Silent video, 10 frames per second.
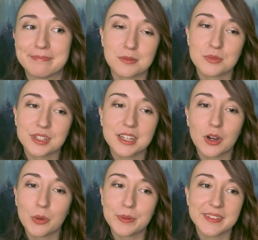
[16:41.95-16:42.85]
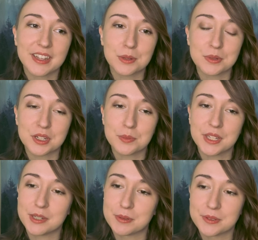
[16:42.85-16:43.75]
I'm really hoping that I'm gonna
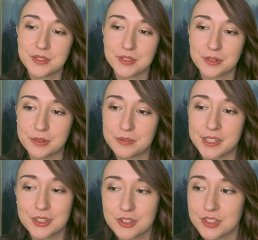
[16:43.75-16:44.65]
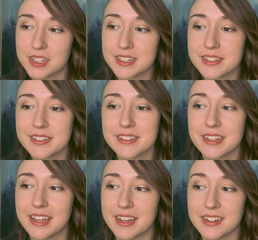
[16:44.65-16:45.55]
be able to finish this
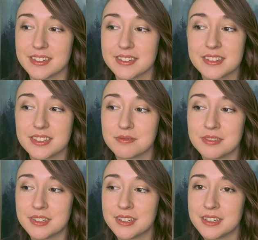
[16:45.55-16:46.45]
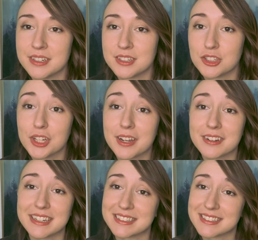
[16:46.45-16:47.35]
and share
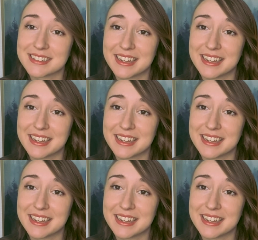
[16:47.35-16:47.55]
it.